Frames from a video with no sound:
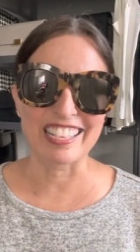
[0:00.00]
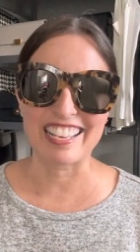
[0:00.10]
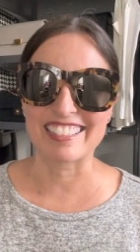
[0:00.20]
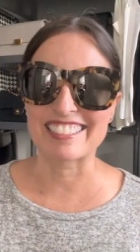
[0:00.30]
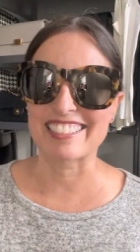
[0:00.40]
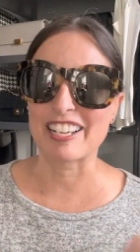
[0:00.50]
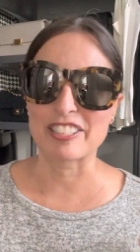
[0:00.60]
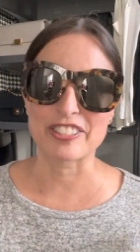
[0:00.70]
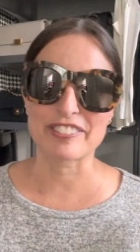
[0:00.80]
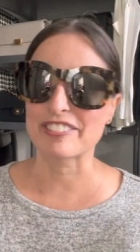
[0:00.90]
And I
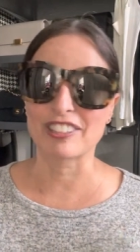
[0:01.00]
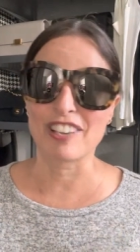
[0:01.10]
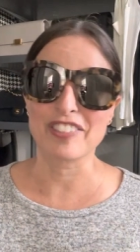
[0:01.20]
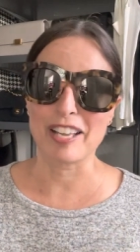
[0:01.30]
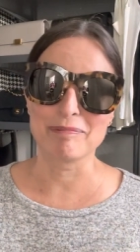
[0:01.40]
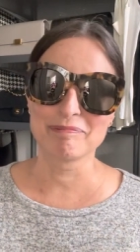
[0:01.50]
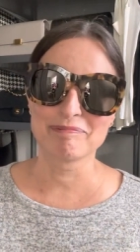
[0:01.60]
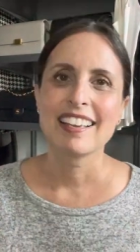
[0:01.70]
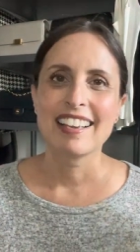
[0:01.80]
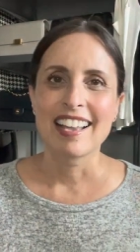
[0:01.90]
just love them.
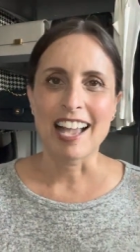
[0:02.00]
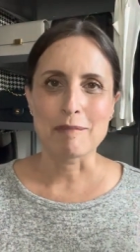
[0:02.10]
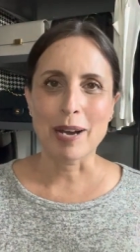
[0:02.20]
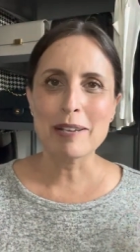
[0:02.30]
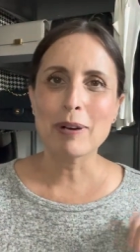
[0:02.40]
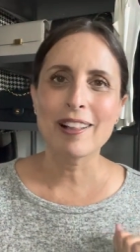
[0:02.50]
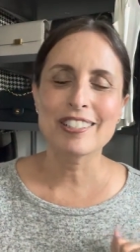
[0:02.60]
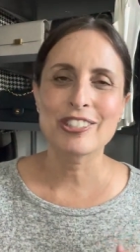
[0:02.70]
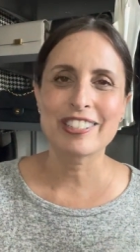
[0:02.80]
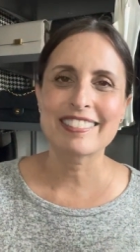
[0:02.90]
And my
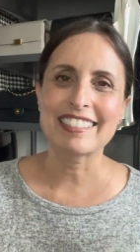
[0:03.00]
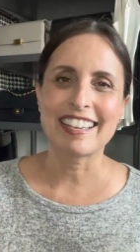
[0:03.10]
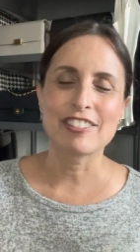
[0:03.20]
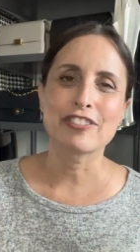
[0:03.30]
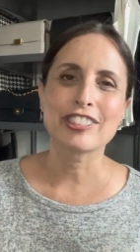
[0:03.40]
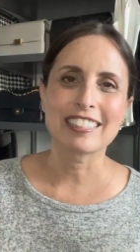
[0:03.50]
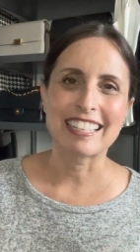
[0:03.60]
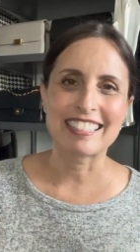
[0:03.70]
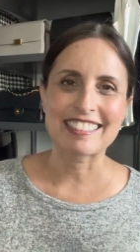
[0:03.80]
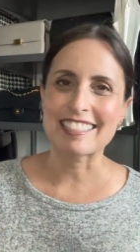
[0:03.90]
apologies again for the
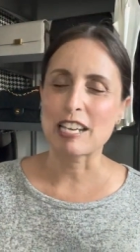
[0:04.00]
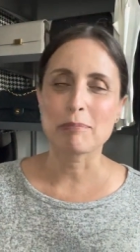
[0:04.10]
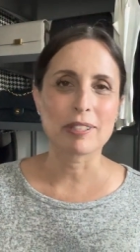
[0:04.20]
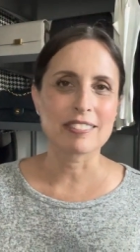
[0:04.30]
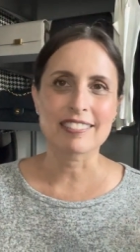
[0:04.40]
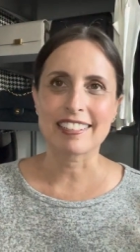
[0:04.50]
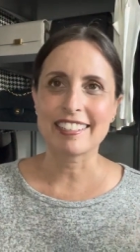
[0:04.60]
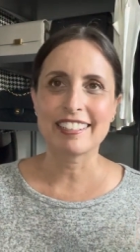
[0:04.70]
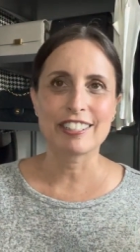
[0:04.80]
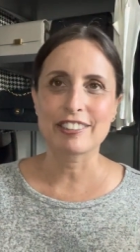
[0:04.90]
landscapers. I
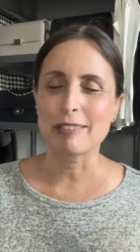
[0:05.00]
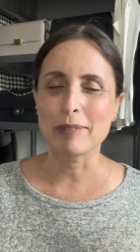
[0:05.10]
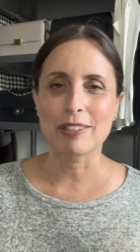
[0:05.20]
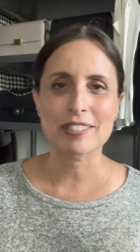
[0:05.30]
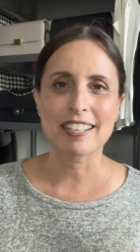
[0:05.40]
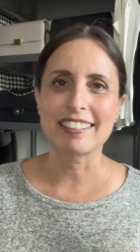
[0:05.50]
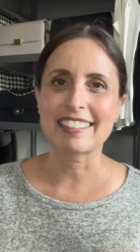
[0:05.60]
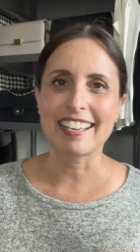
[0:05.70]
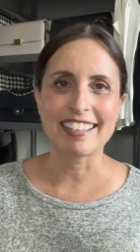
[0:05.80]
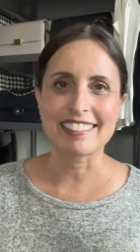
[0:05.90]
hear them outside again.